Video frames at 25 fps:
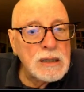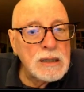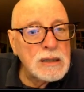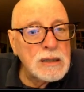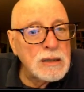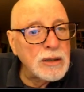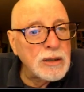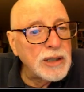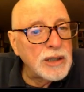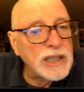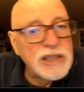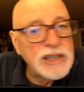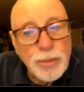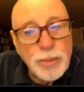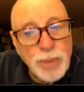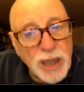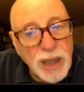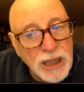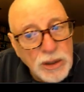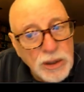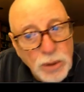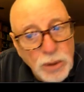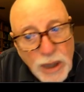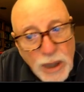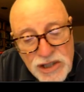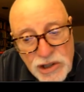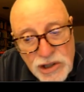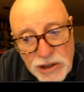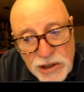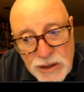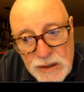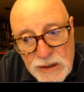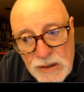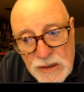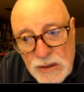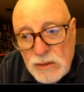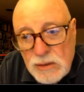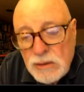So these are big questions.
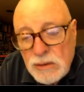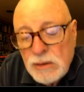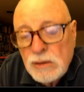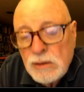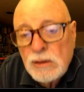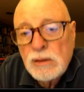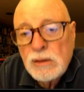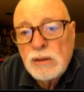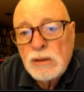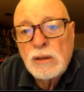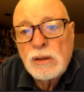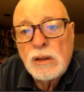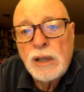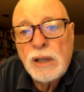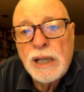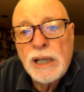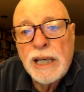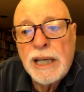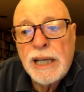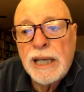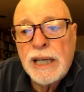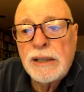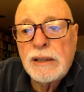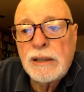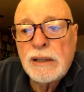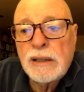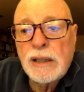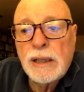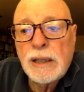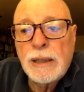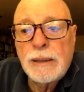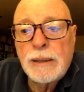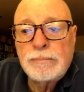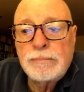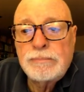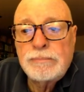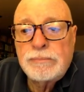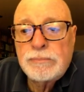And
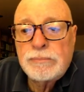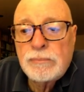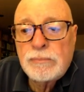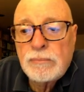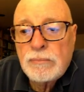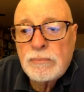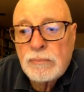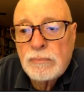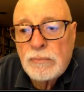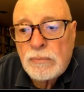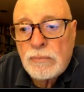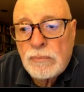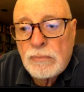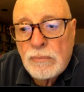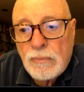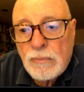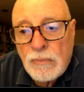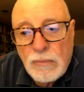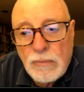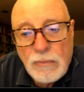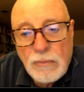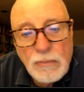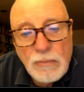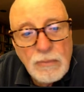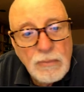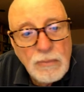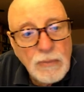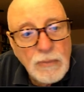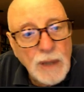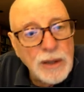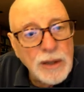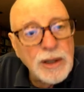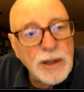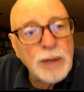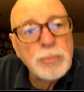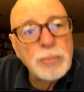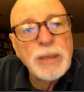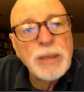um,
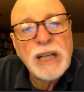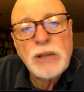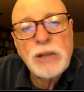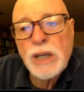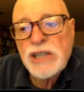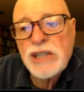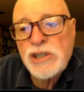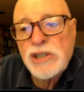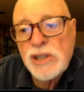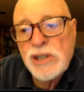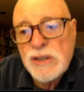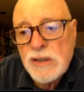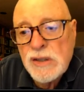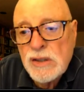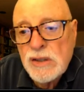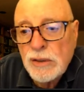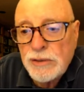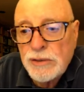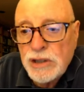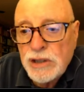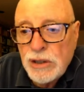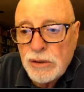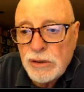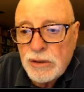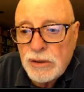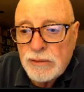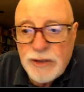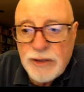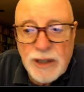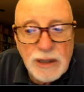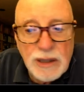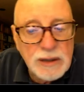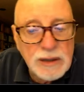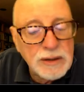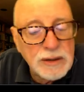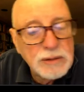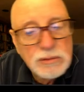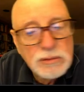they're big questions the Soviet Union
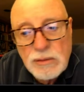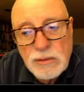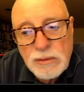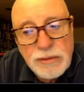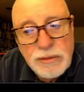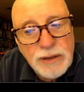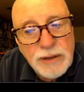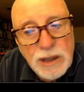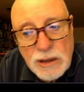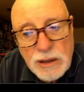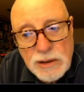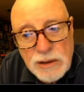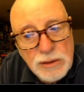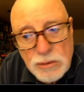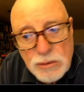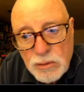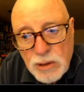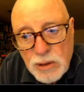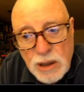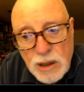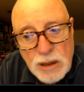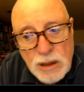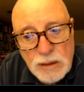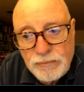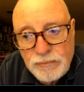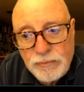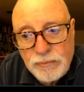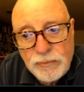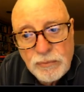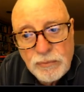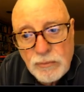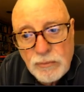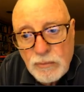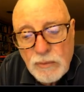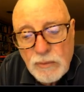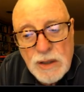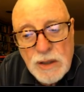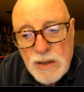failed to, failed to uh,
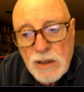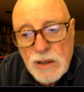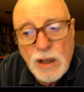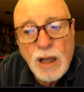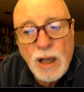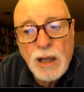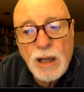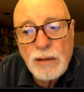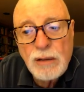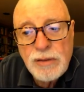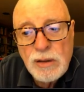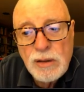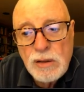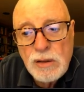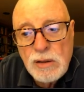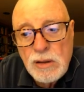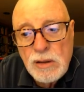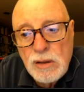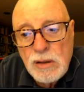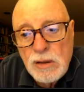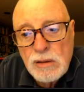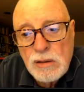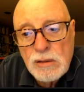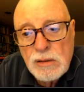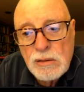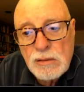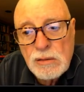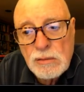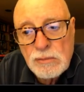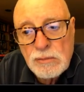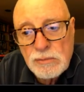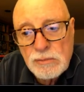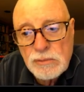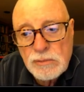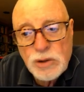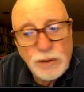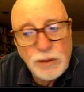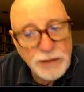solve.
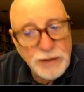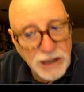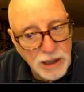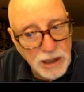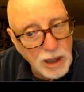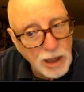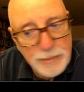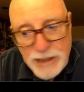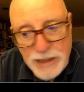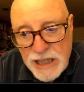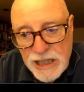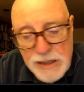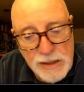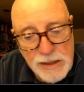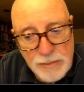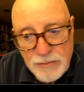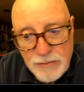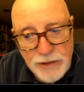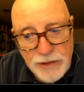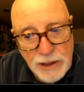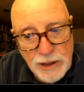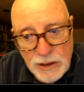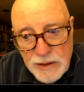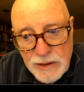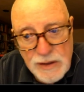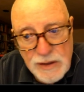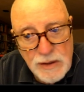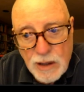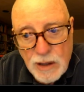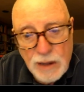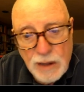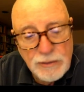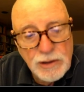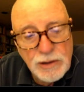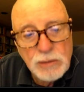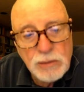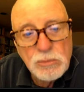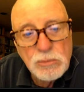Soviet communism failed to solve